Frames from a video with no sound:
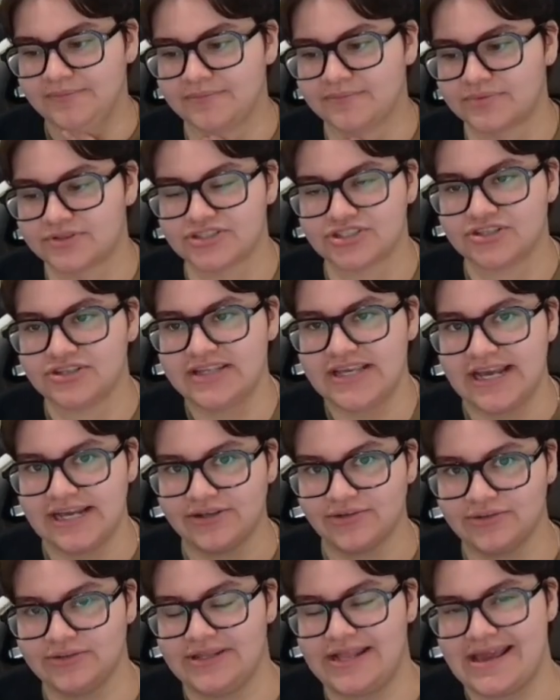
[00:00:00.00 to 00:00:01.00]
Personally, I
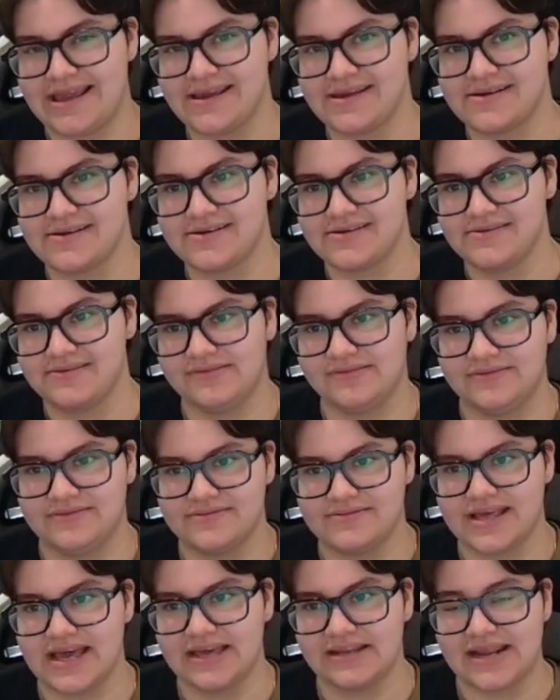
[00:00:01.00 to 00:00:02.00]
don't like
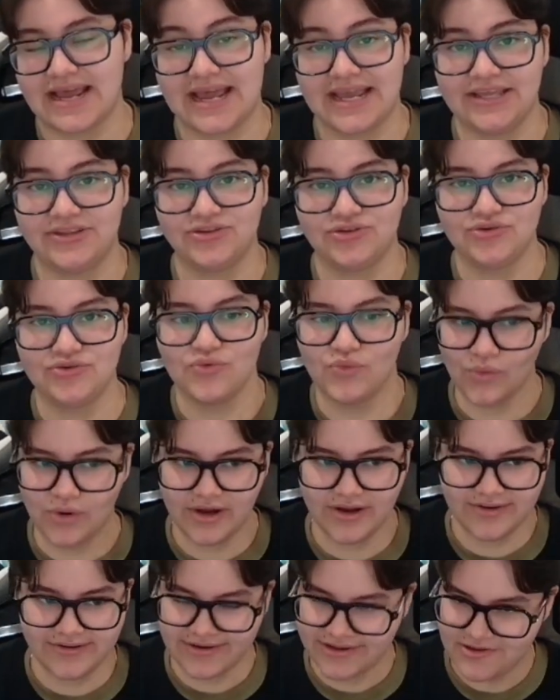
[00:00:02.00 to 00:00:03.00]
that. I do
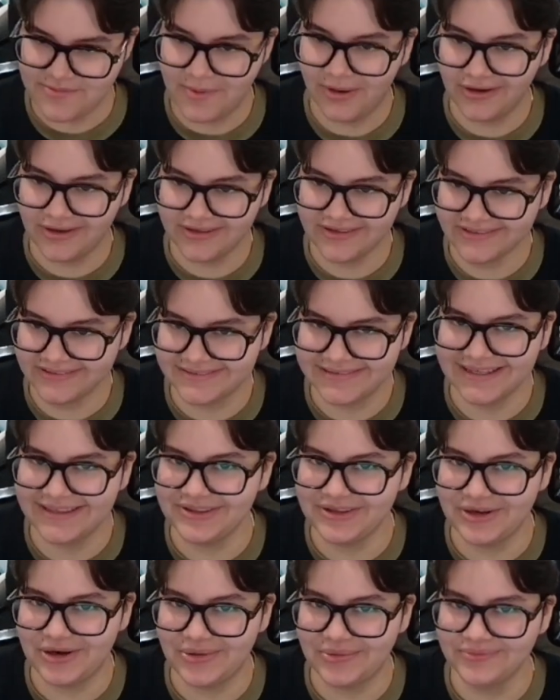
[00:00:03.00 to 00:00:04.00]
one humongous
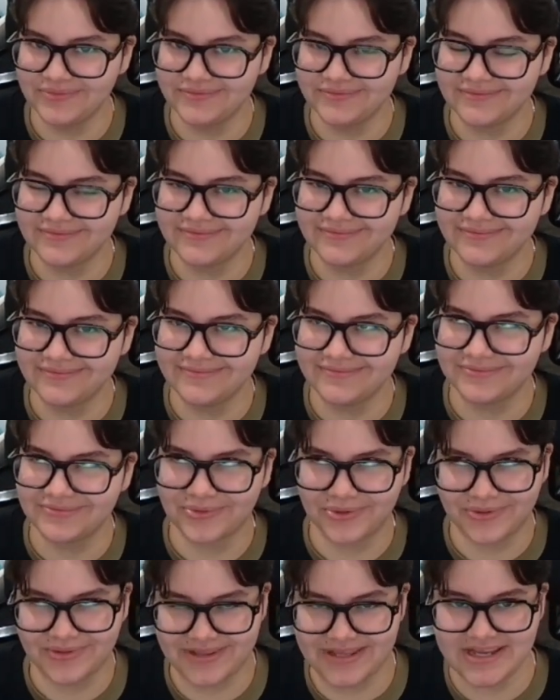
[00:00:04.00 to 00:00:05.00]
daily note
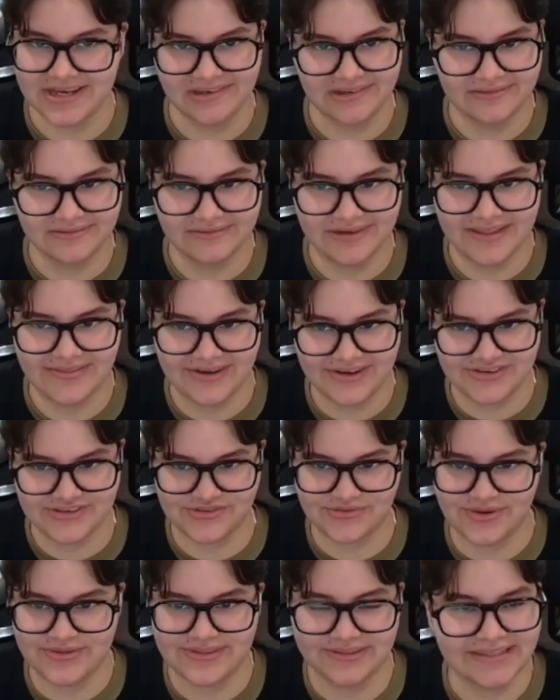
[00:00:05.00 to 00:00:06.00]
for the year and then just
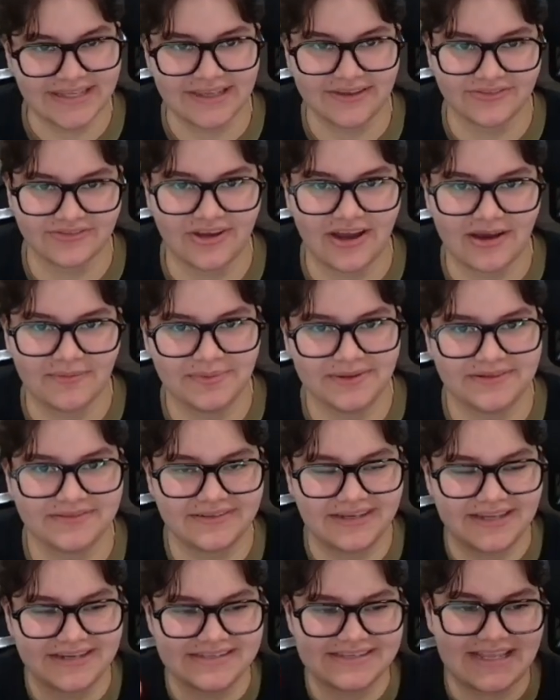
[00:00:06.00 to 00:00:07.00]
write the date on top and
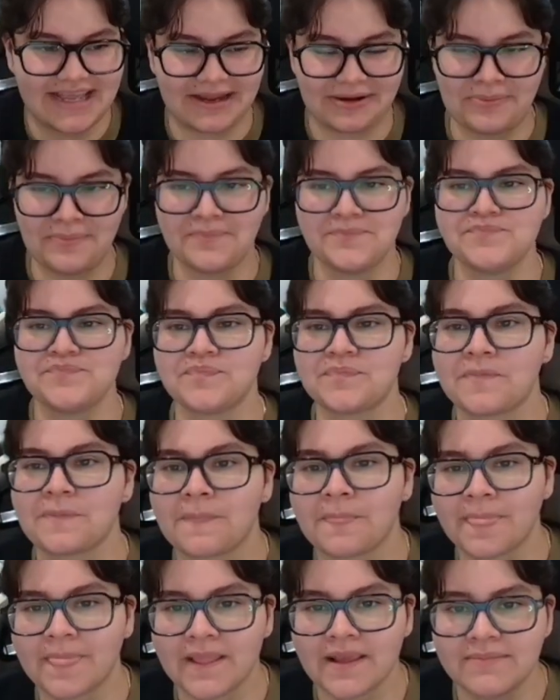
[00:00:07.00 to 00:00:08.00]
kind of stack them.
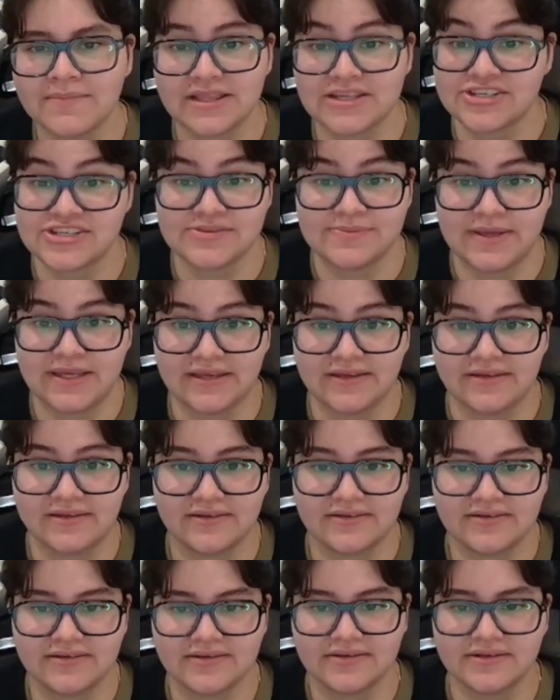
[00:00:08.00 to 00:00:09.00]
But that's just me.
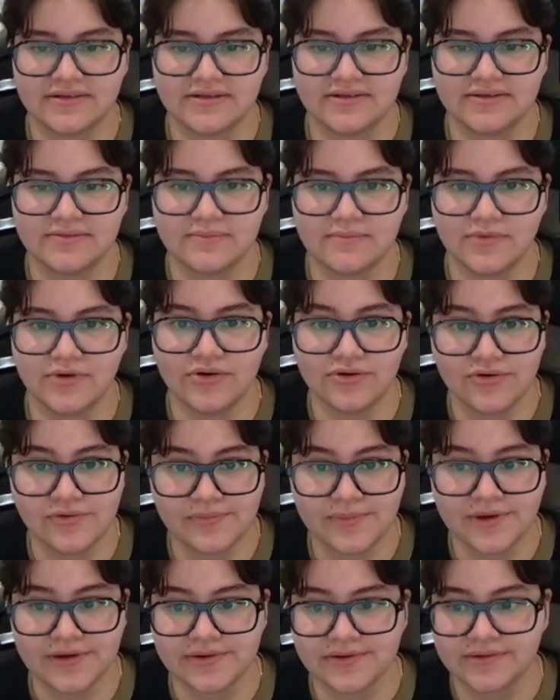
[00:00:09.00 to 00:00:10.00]
Boom.